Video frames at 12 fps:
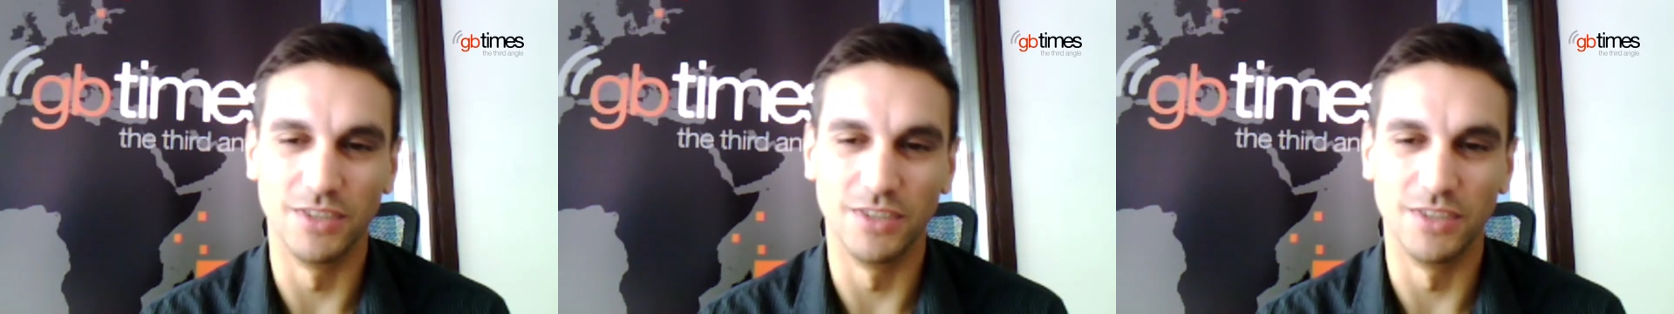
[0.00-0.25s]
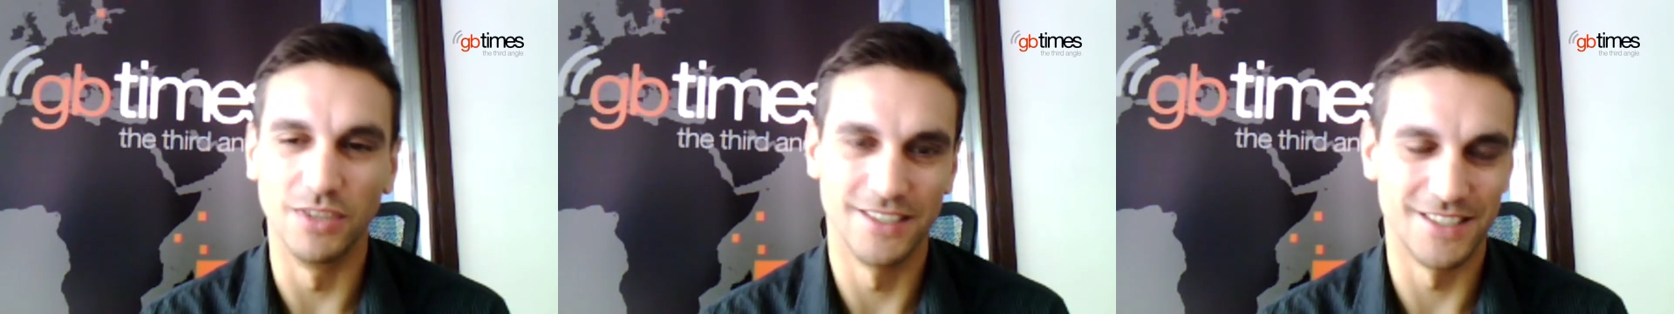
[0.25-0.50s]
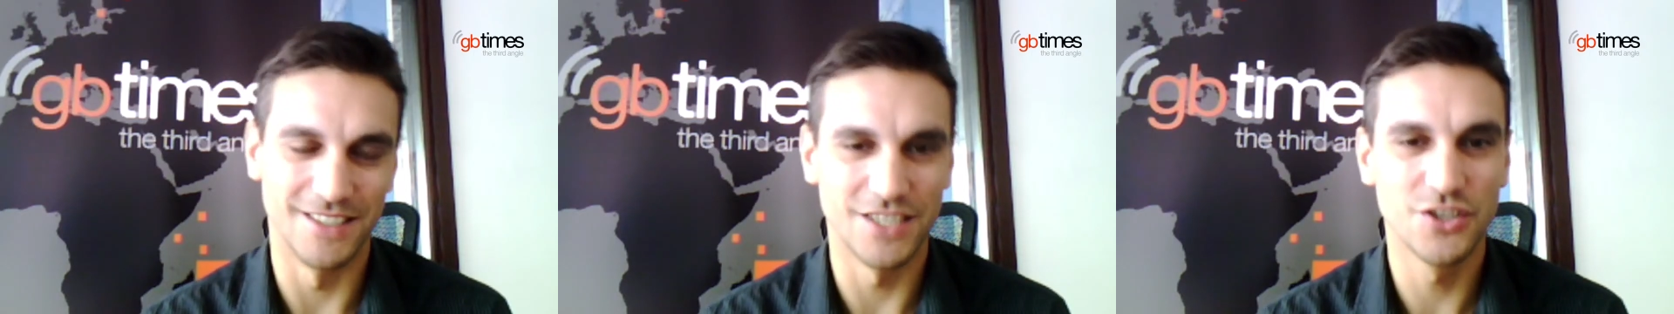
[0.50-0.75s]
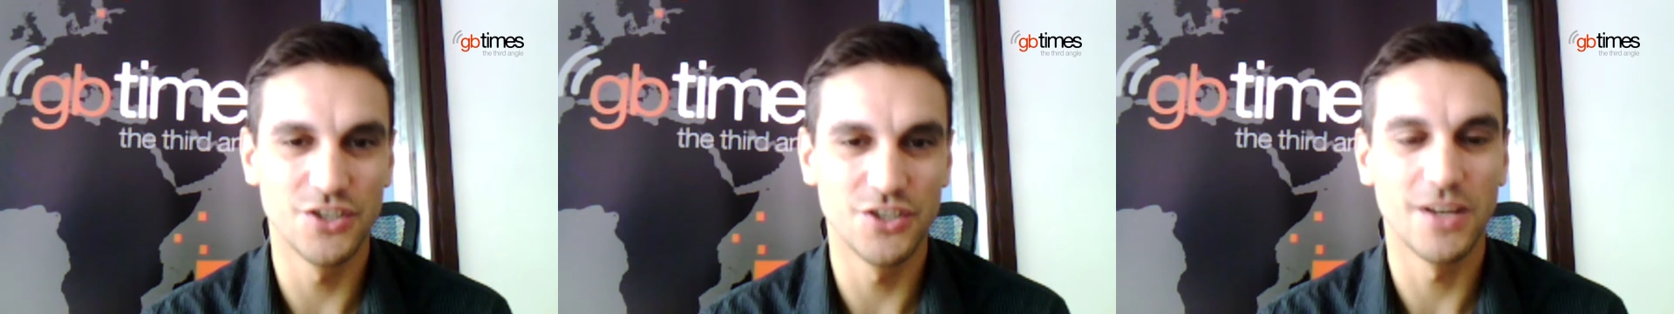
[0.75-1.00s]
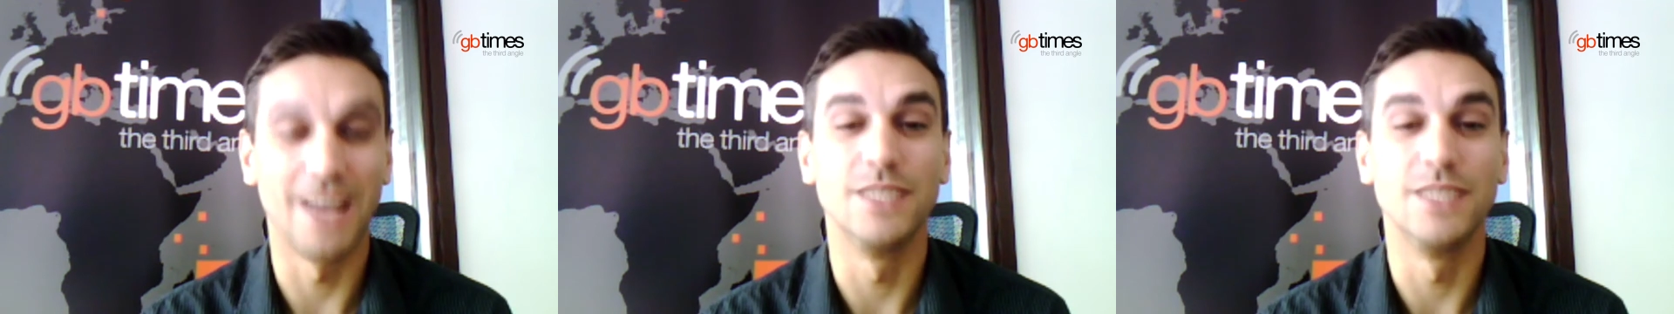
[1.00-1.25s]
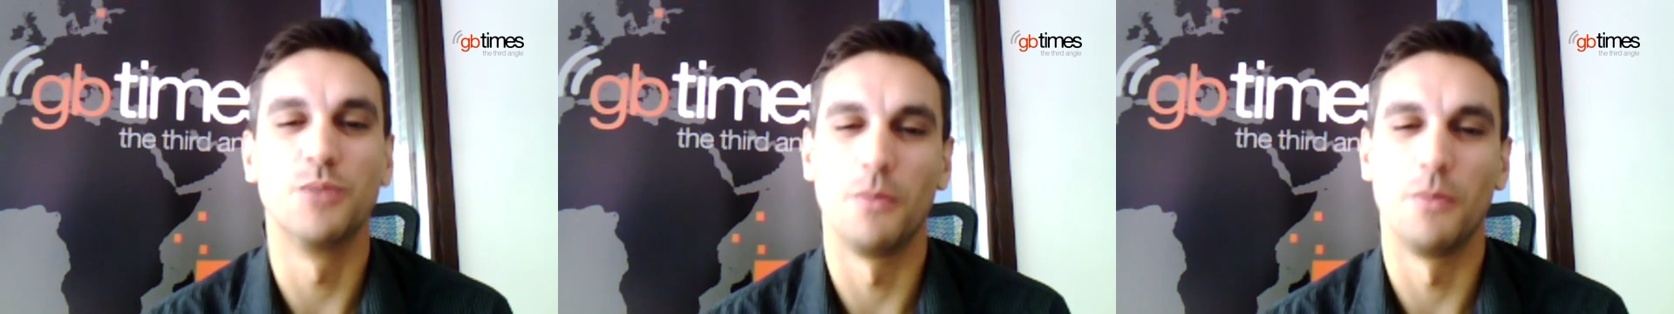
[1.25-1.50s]
her decision a
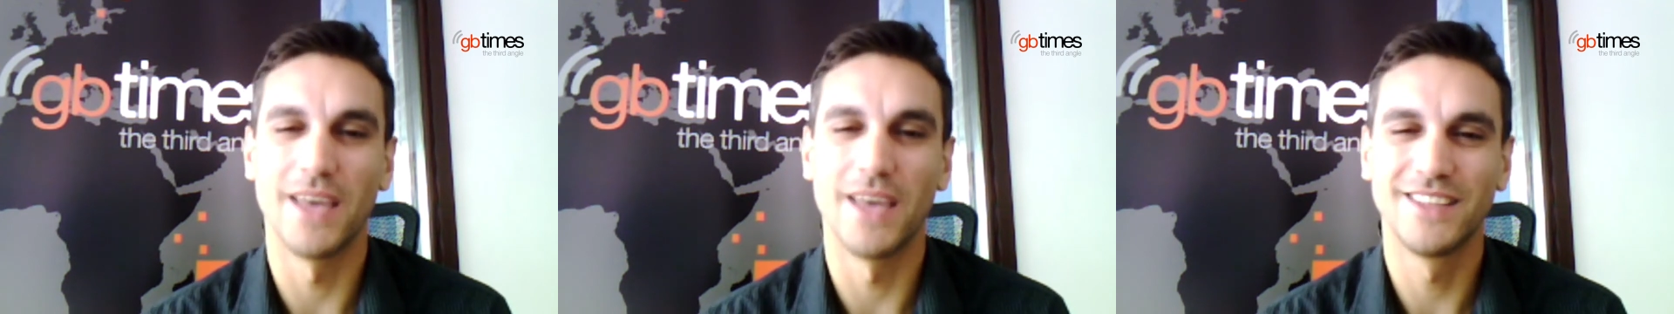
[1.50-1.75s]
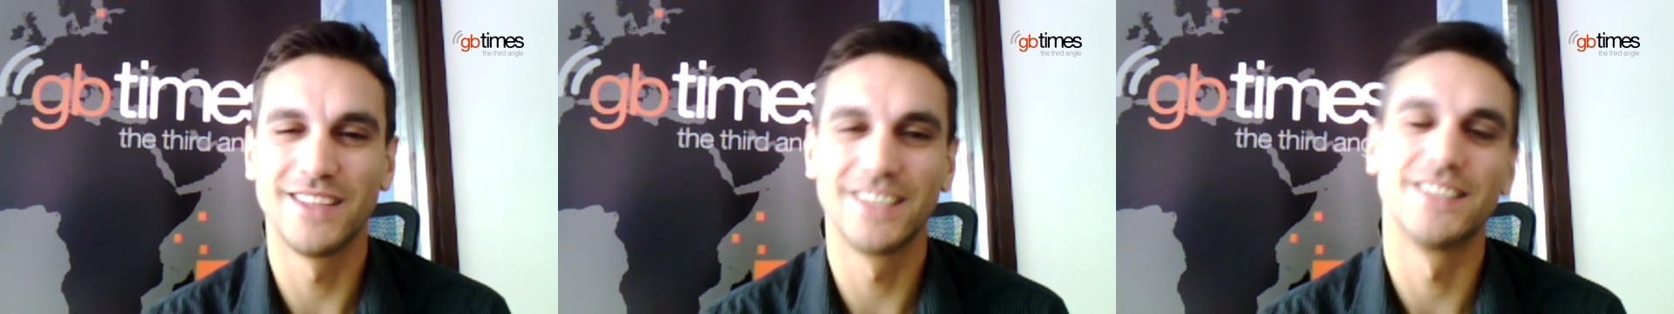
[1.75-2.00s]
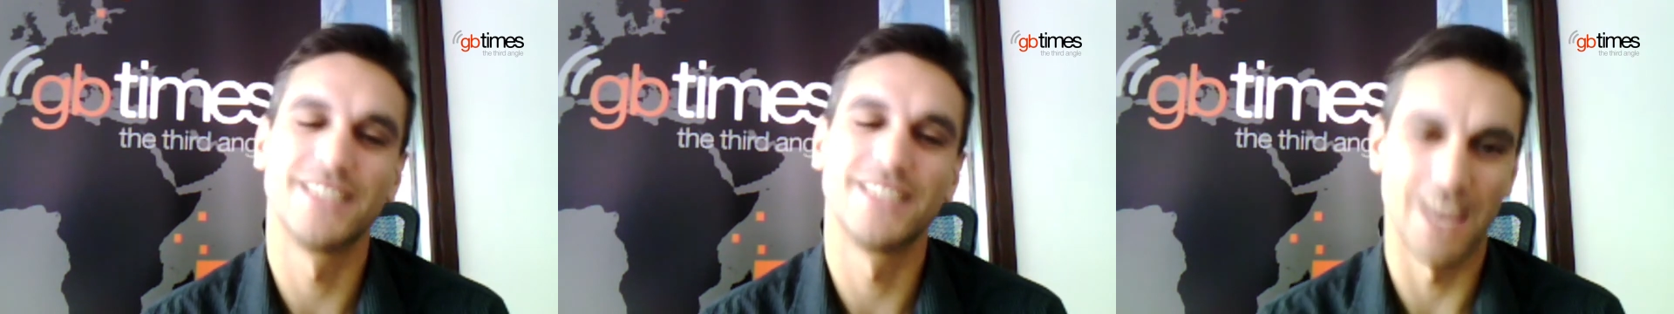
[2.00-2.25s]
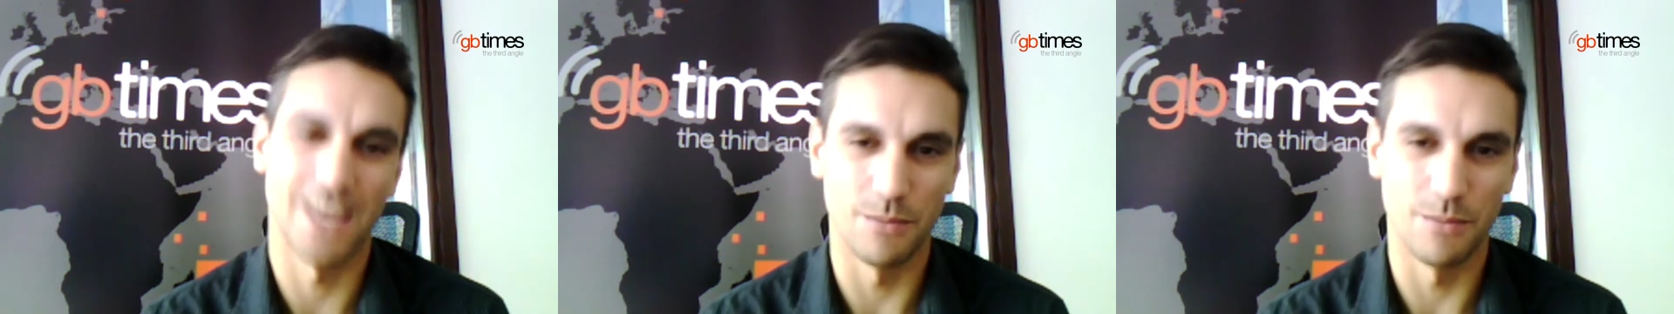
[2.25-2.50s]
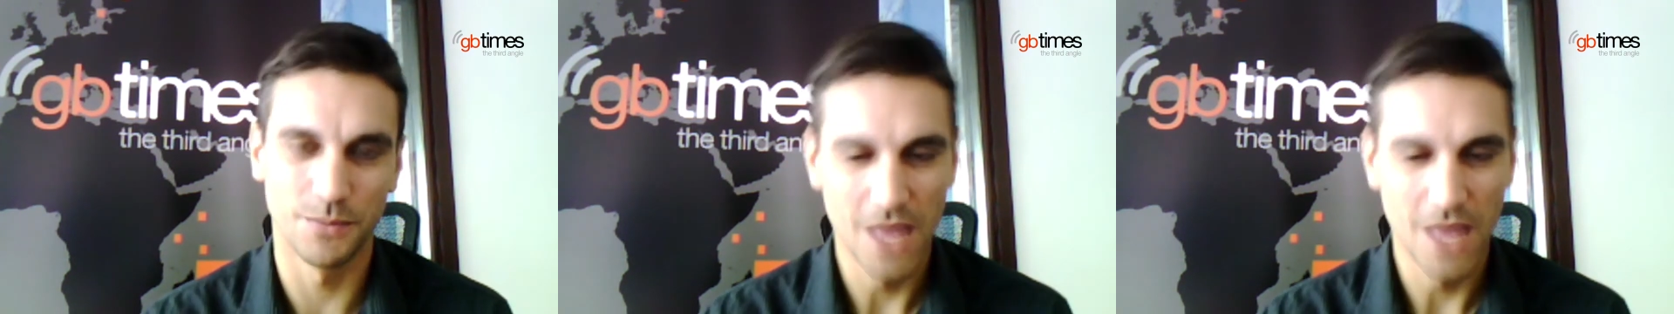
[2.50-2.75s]
diplomatic slap.